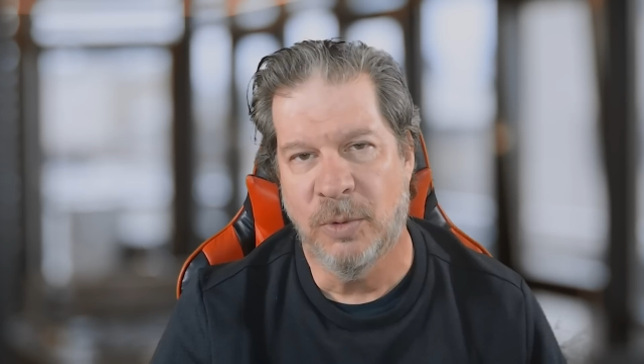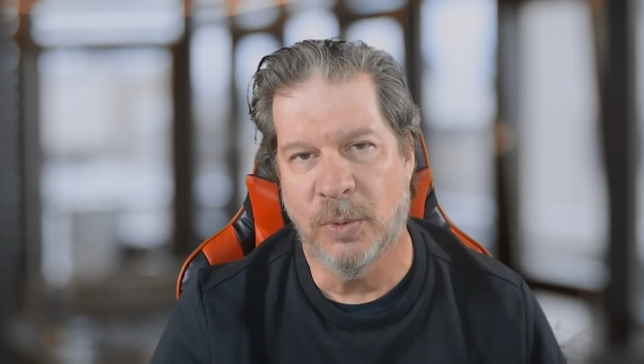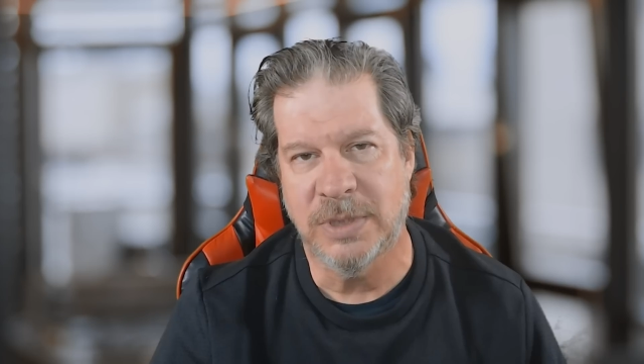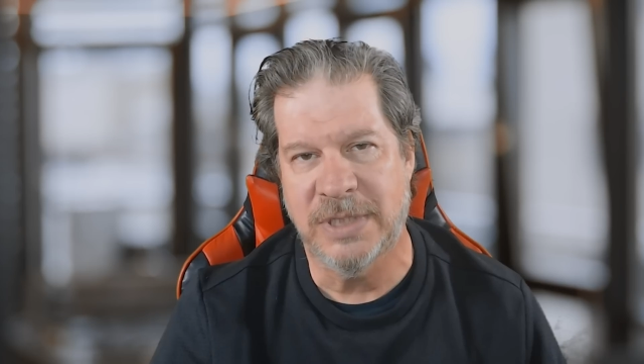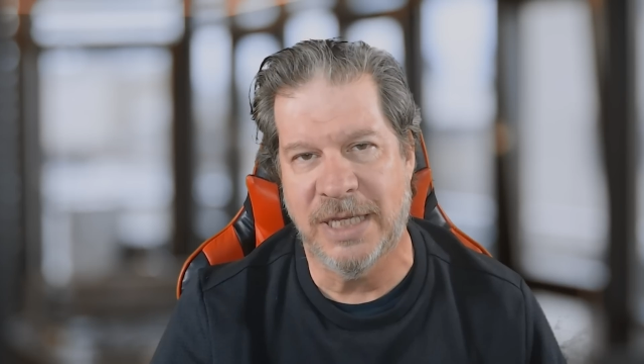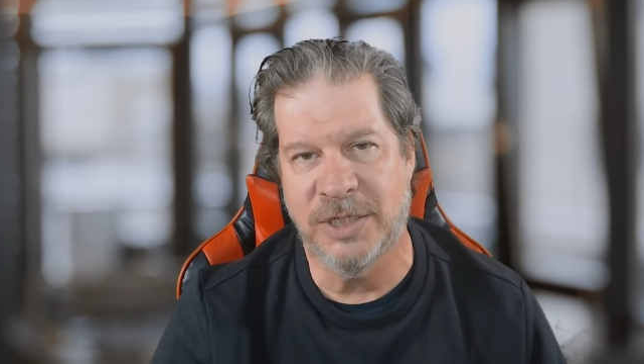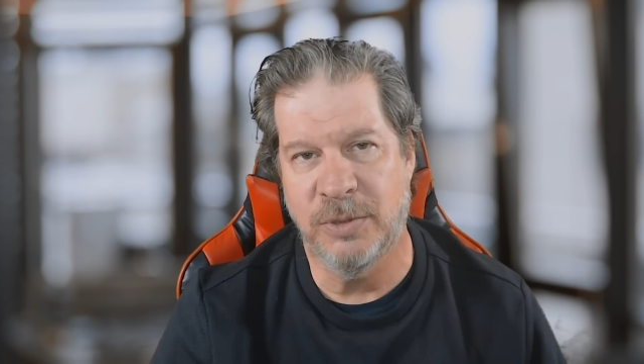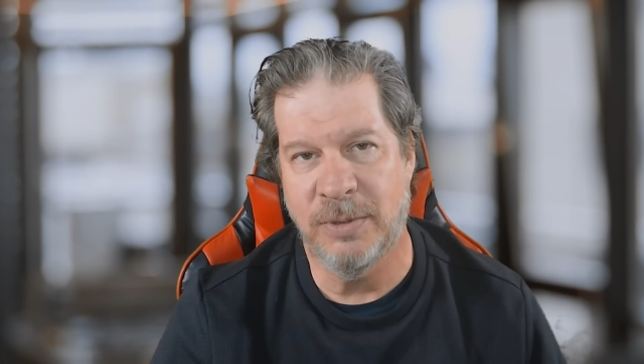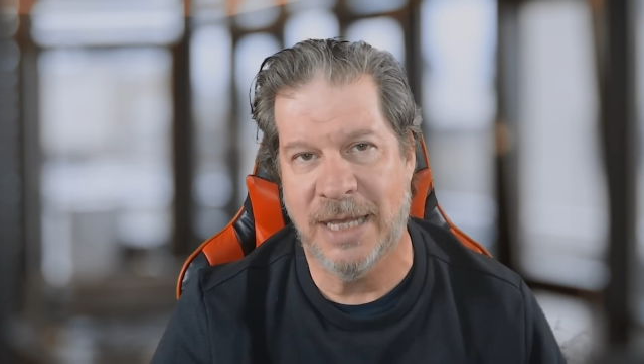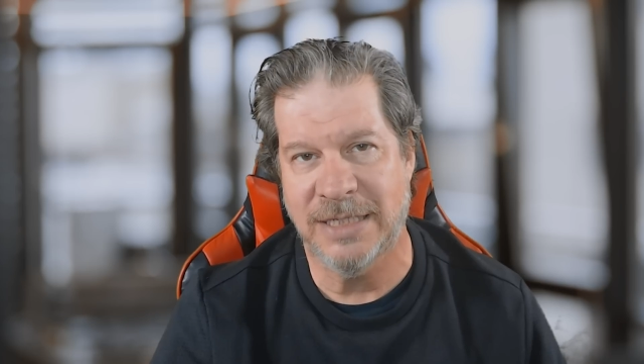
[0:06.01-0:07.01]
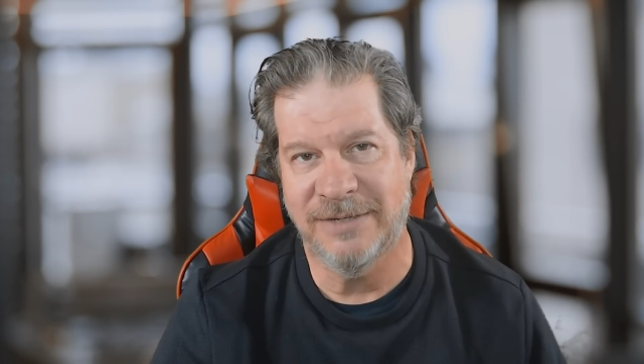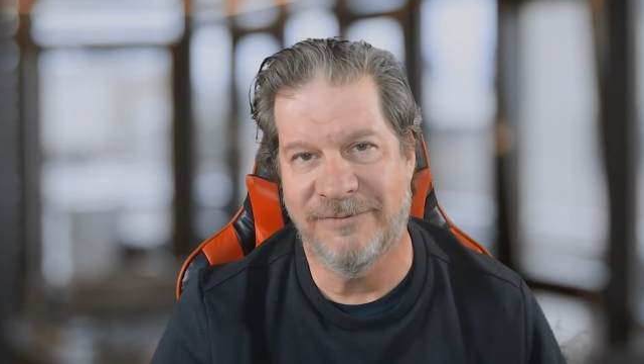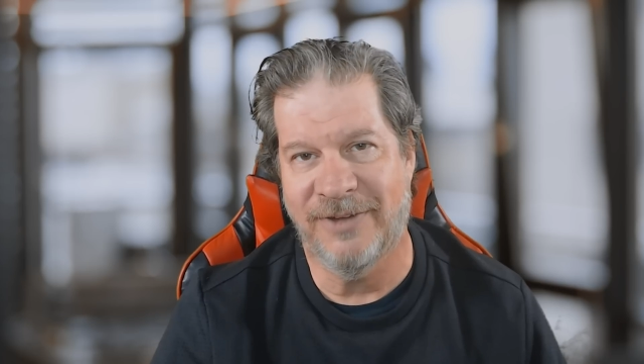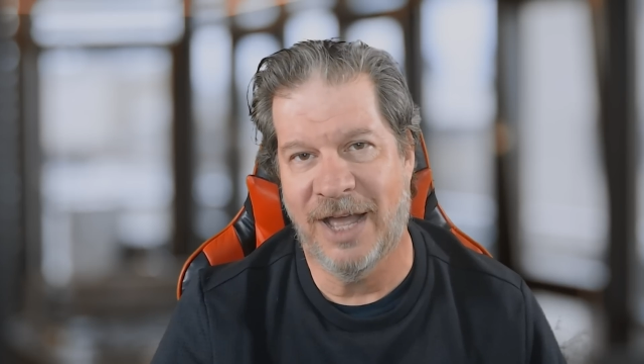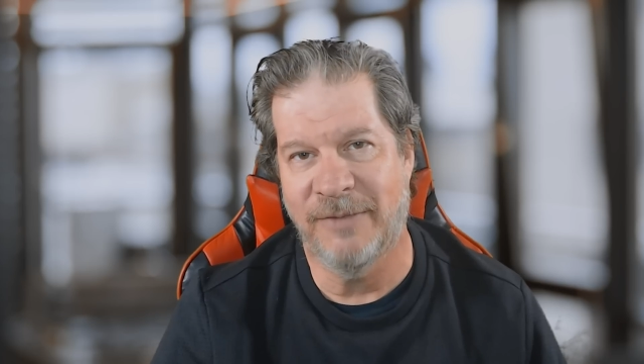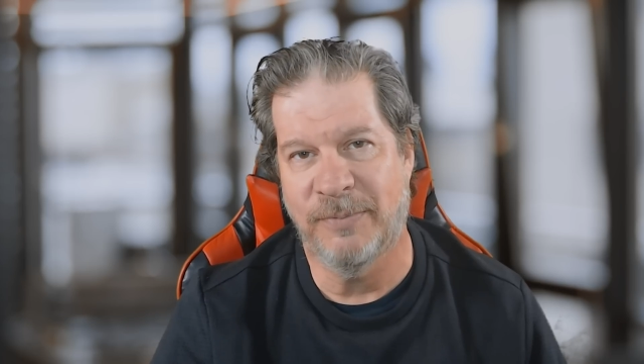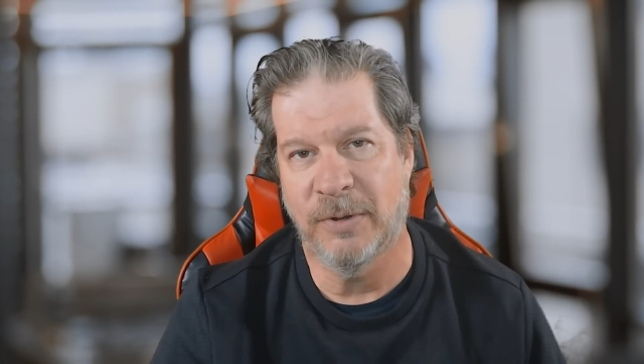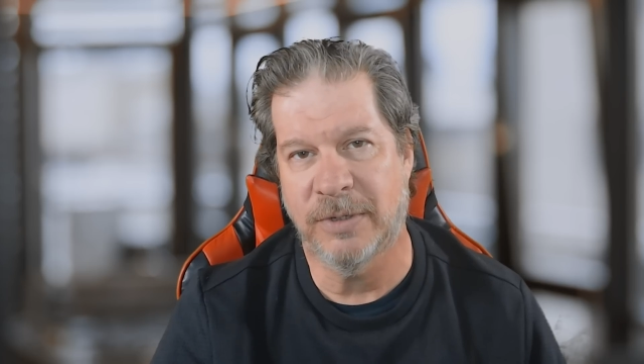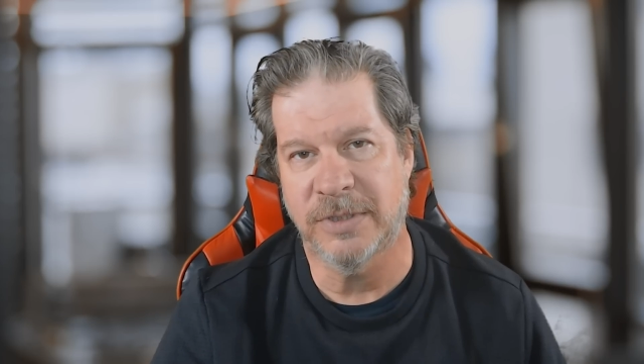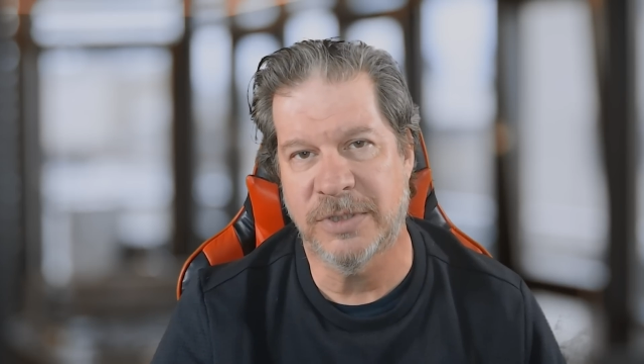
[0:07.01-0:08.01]
was the 2005
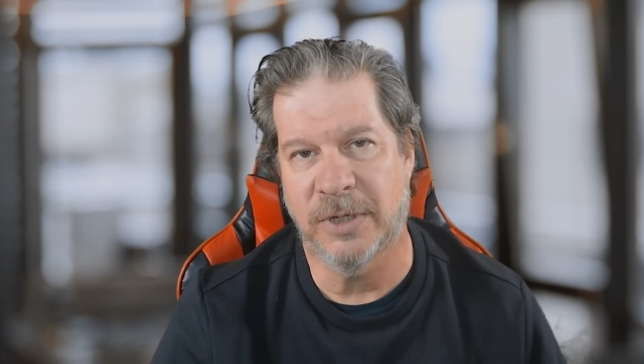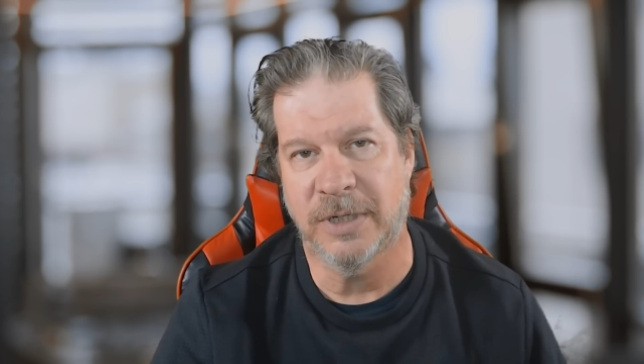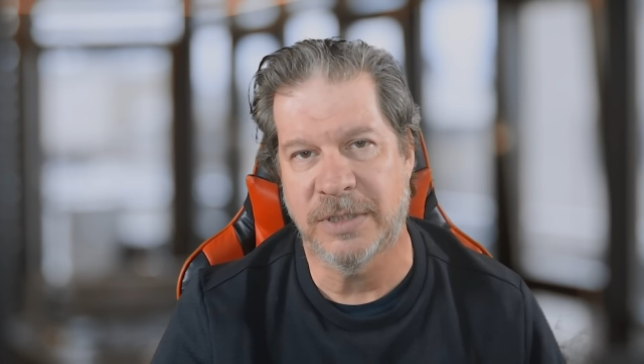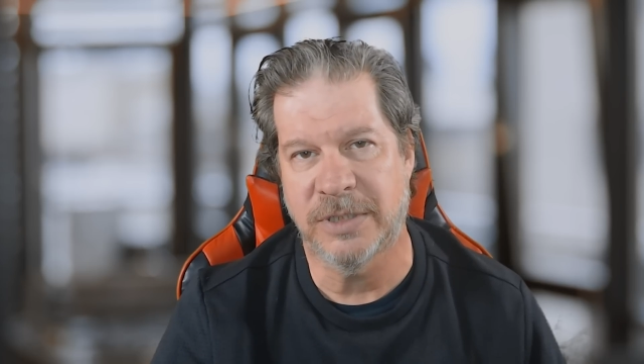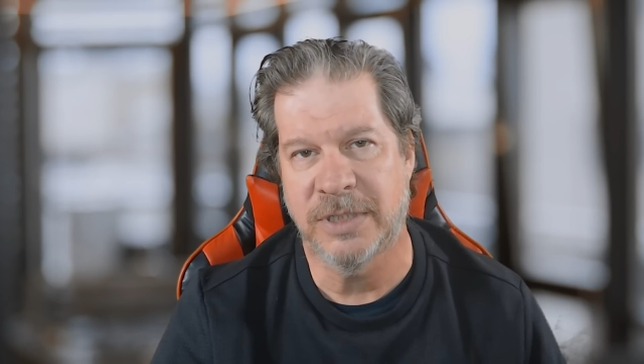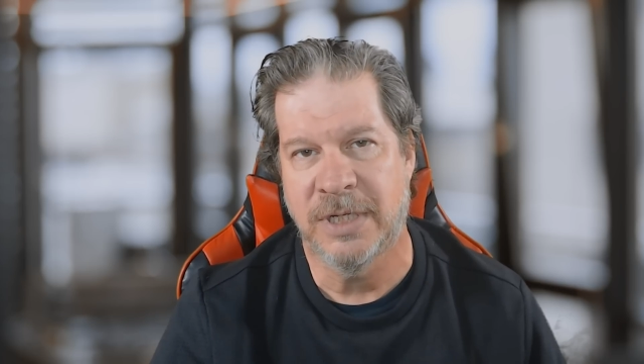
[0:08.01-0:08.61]
PokerStars